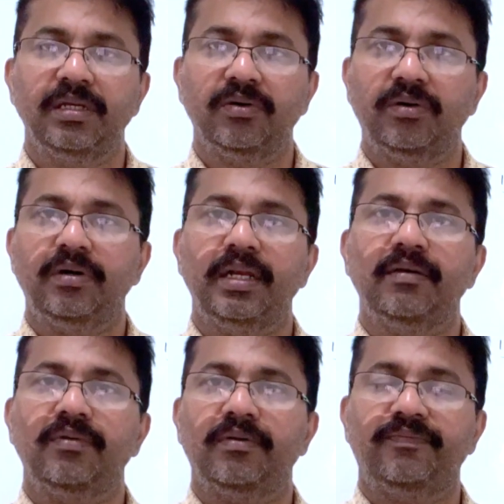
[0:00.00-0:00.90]
or
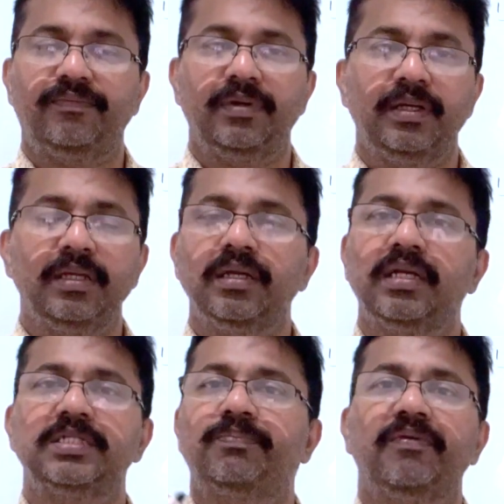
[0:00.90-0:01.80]
level of
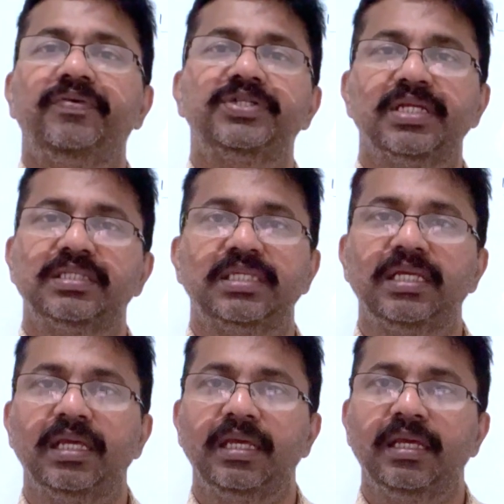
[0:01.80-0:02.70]
English proficiency,